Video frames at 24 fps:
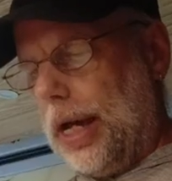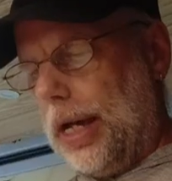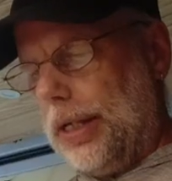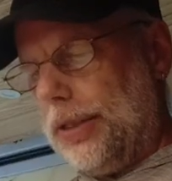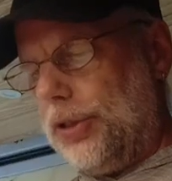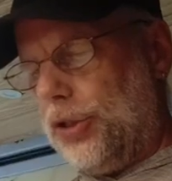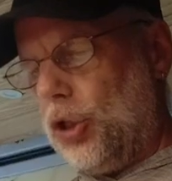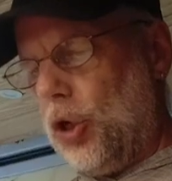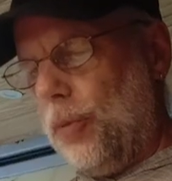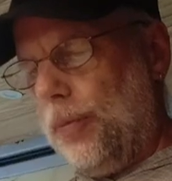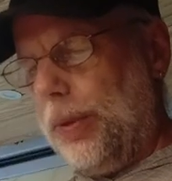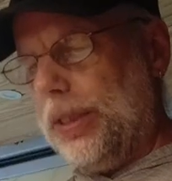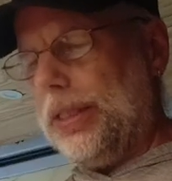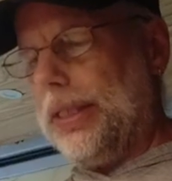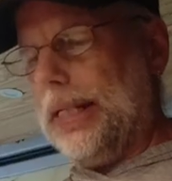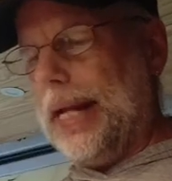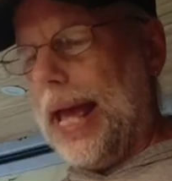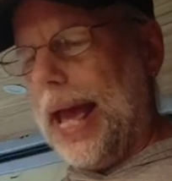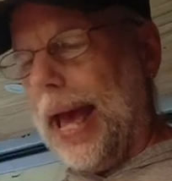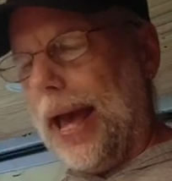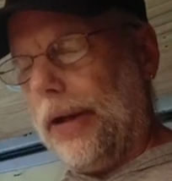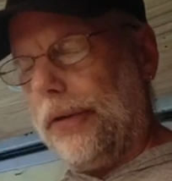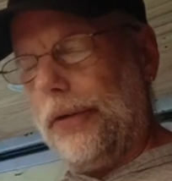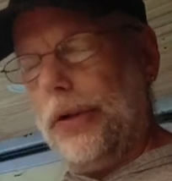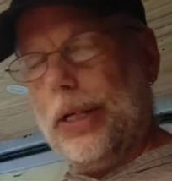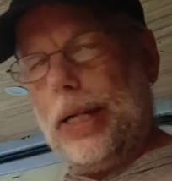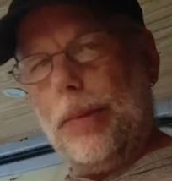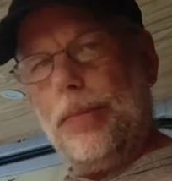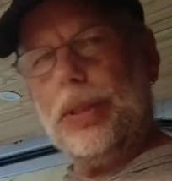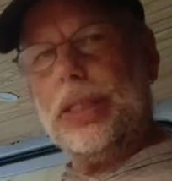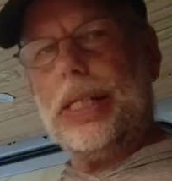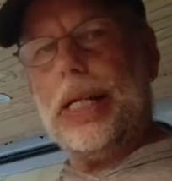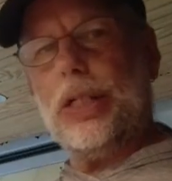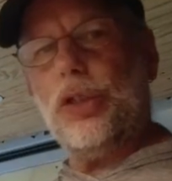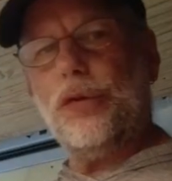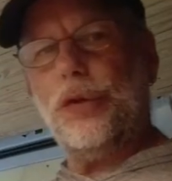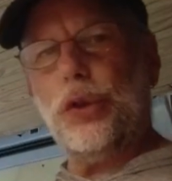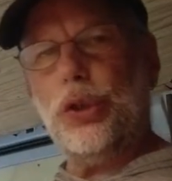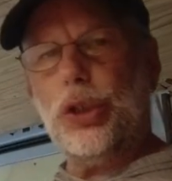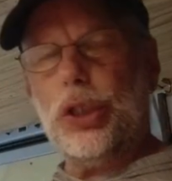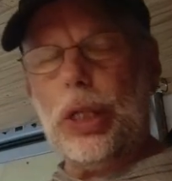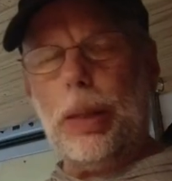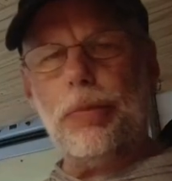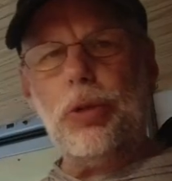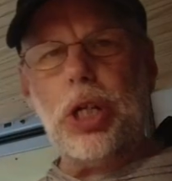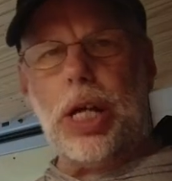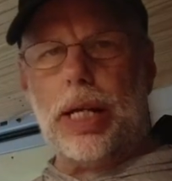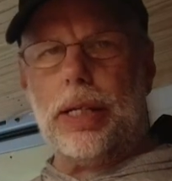SOAP is an acronym, stands for
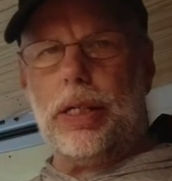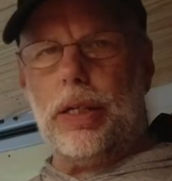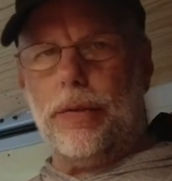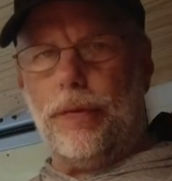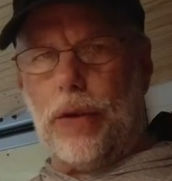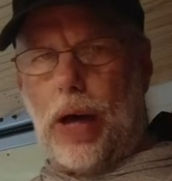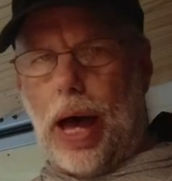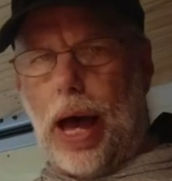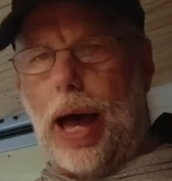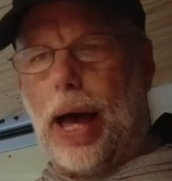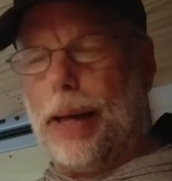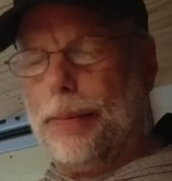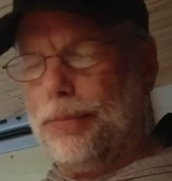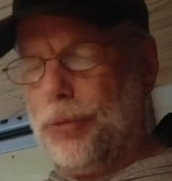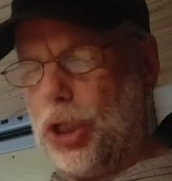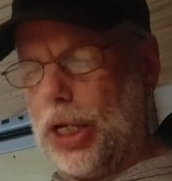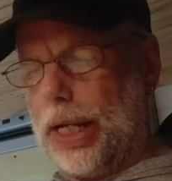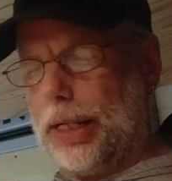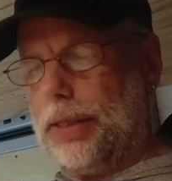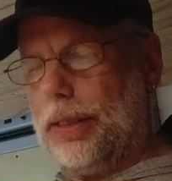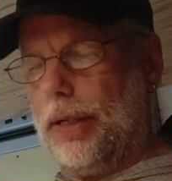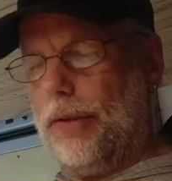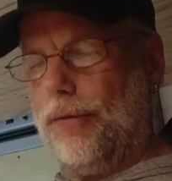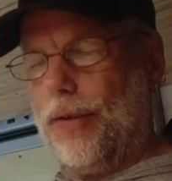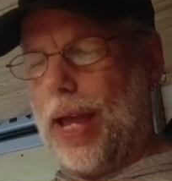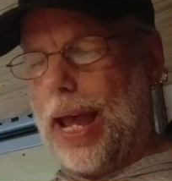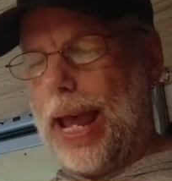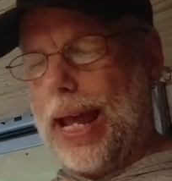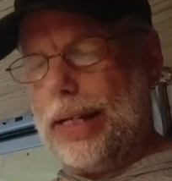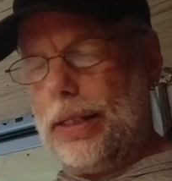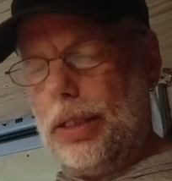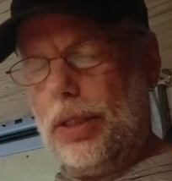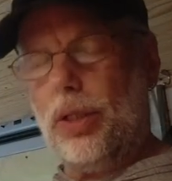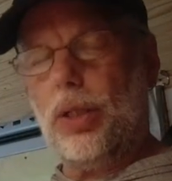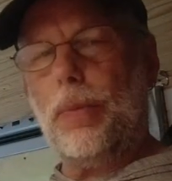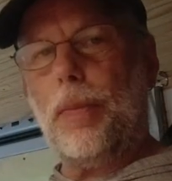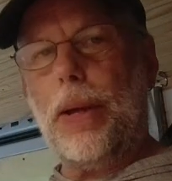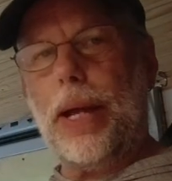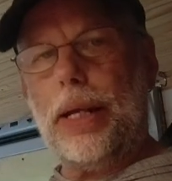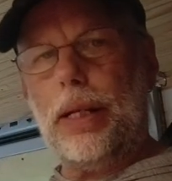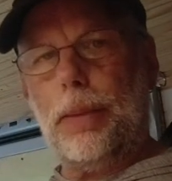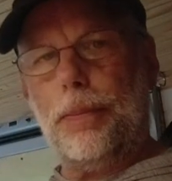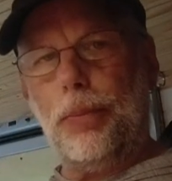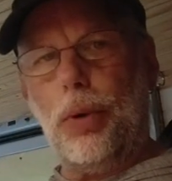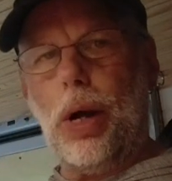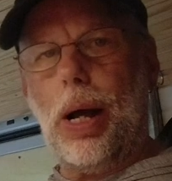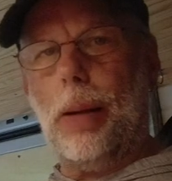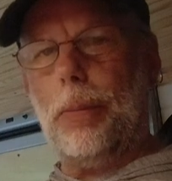Subjective, Objective,
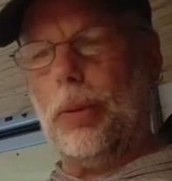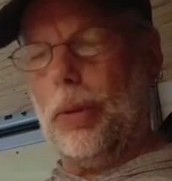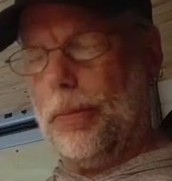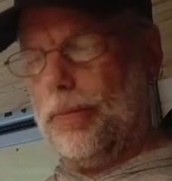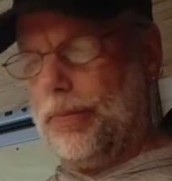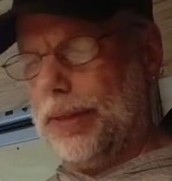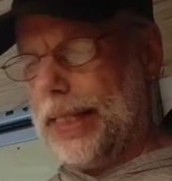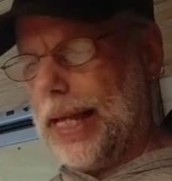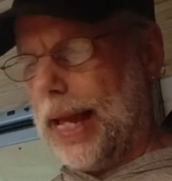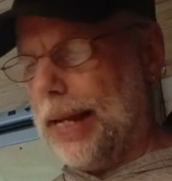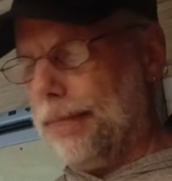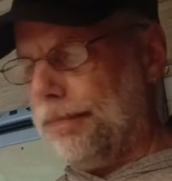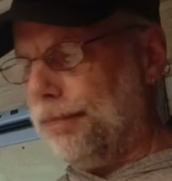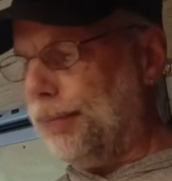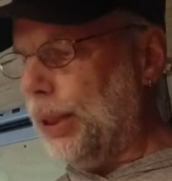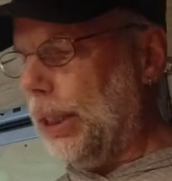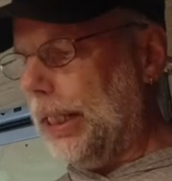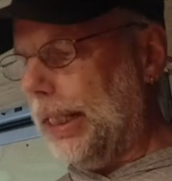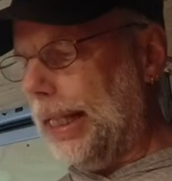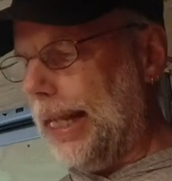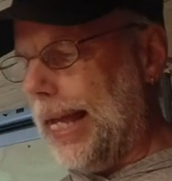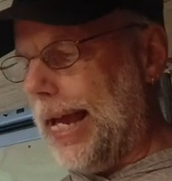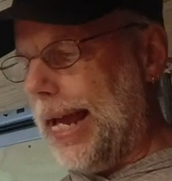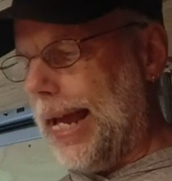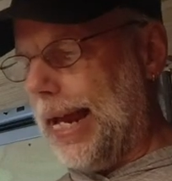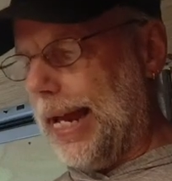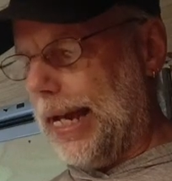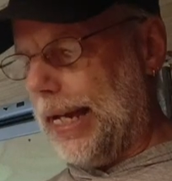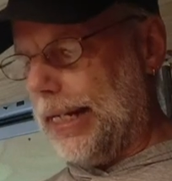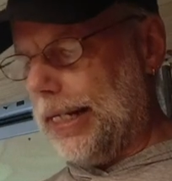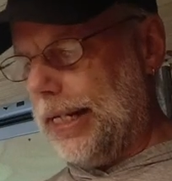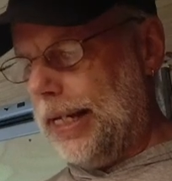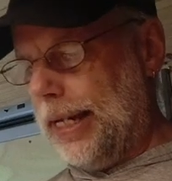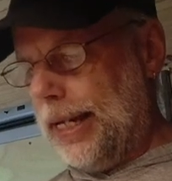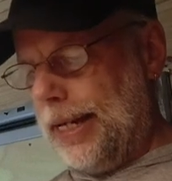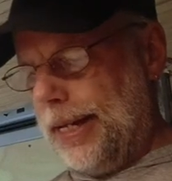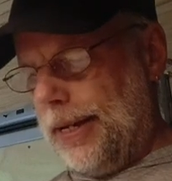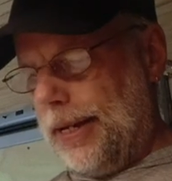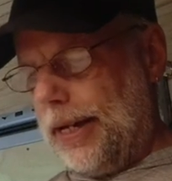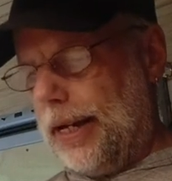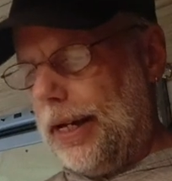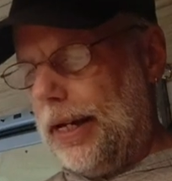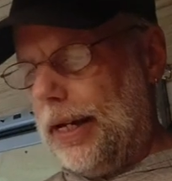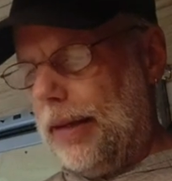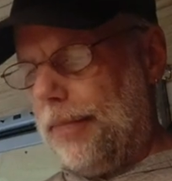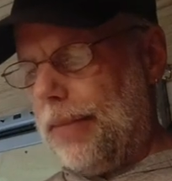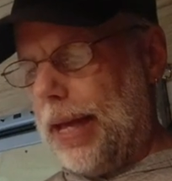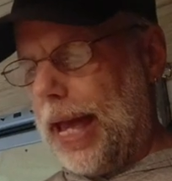Anticipated Problems, and Plan.
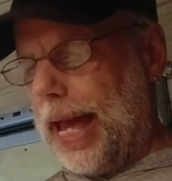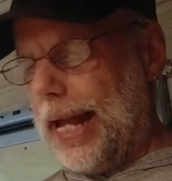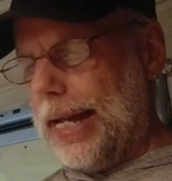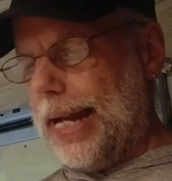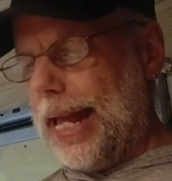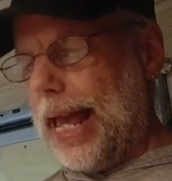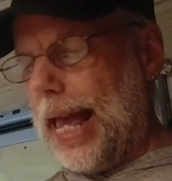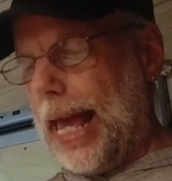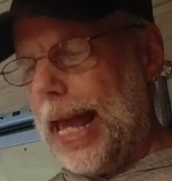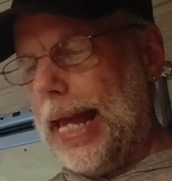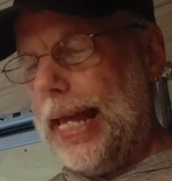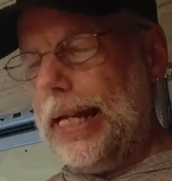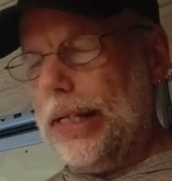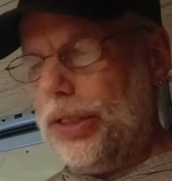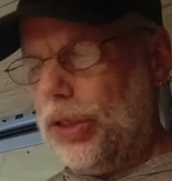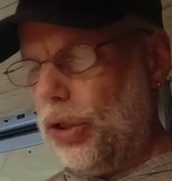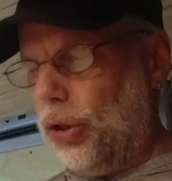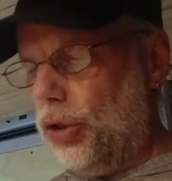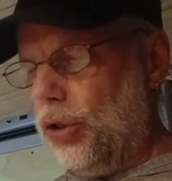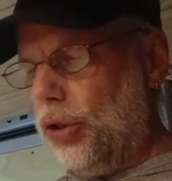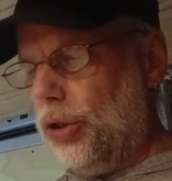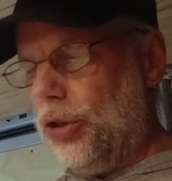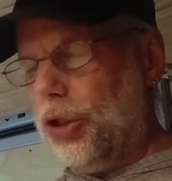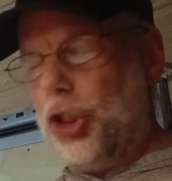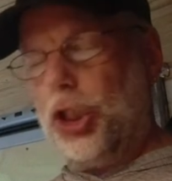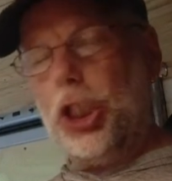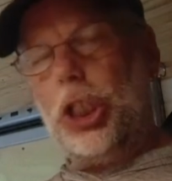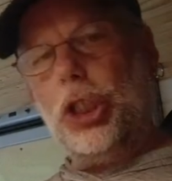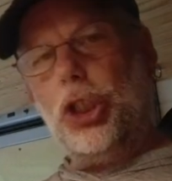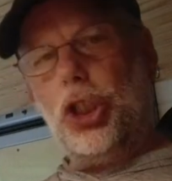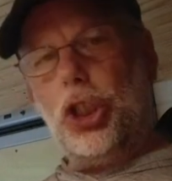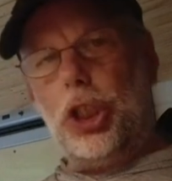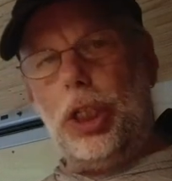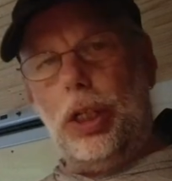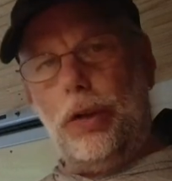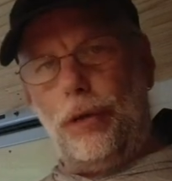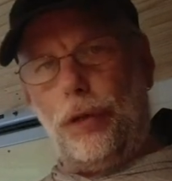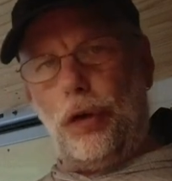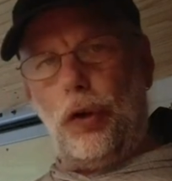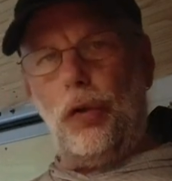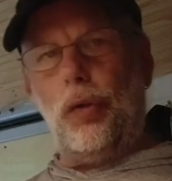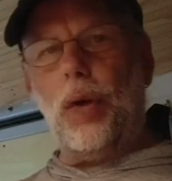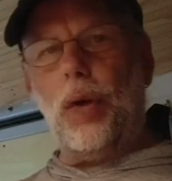And A, it's a good cheat sheet for